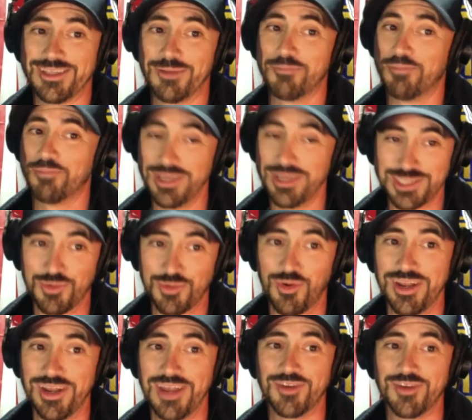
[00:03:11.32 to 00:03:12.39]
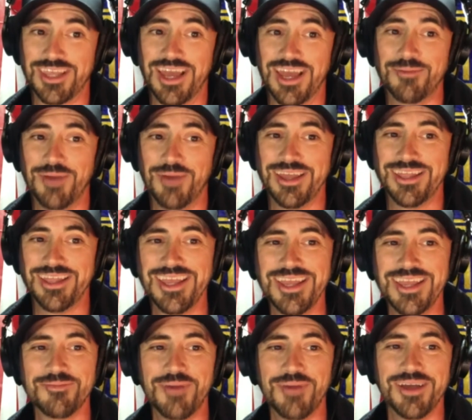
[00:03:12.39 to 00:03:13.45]
got the bust one every time I
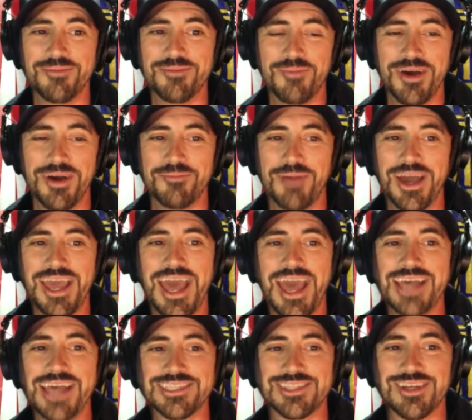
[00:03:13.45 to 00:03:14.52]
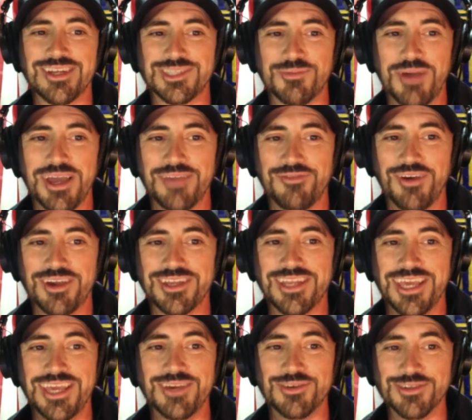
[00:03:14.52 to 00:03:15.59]
my, my, my, ass touched my fucking
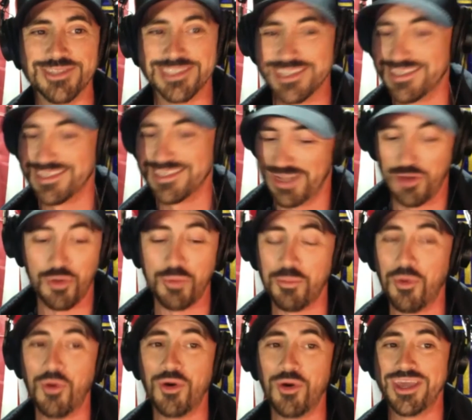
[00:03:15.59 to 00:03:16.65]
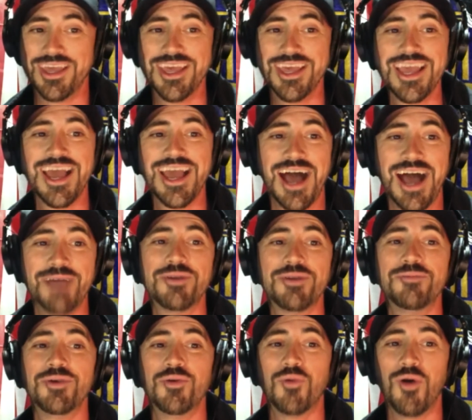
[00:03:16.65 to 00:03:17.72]
heels. Oh boy, I'm going
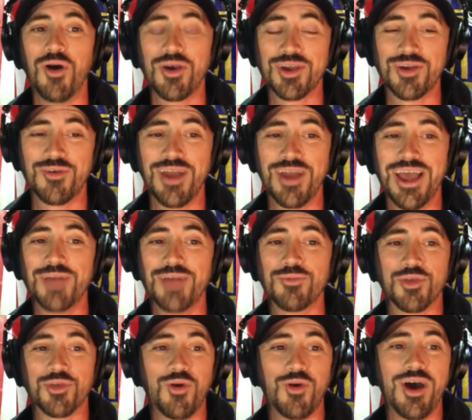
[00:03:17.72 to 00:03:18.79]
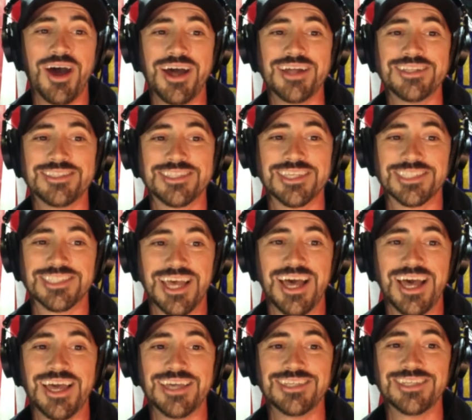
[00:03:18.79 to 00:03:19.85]
to be walking around with quads the
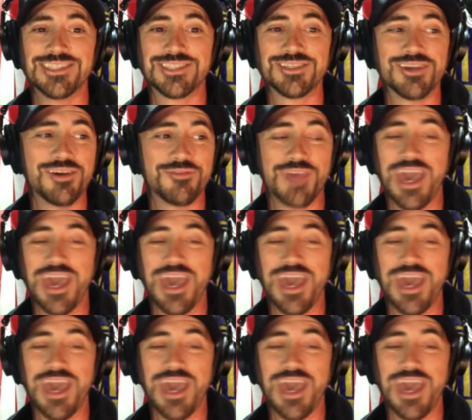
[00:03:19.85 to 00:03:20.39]
size of